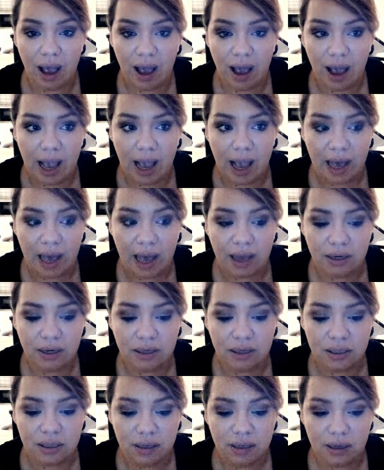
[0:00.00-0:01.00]

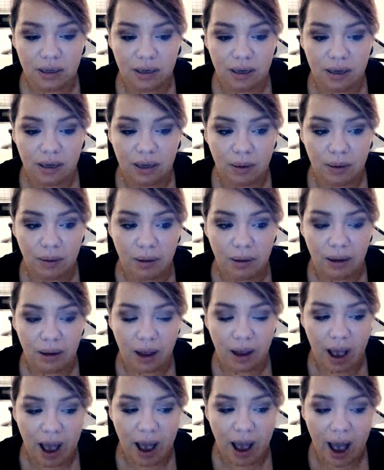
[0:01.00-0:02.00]
And
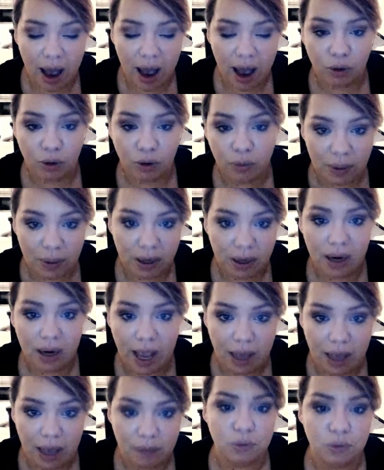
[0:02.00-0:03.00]
had her been
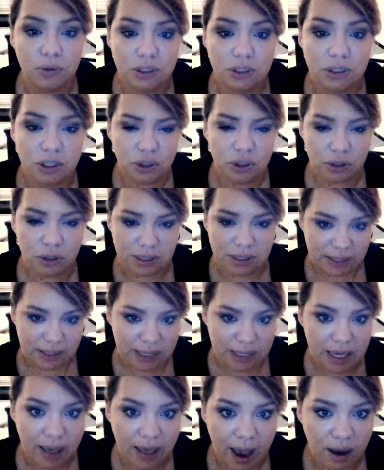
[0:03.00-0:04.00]
able to
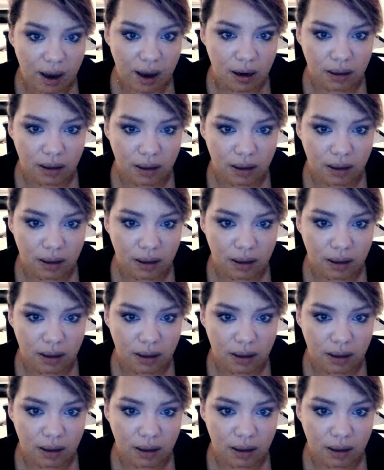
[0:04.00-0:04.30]
see that.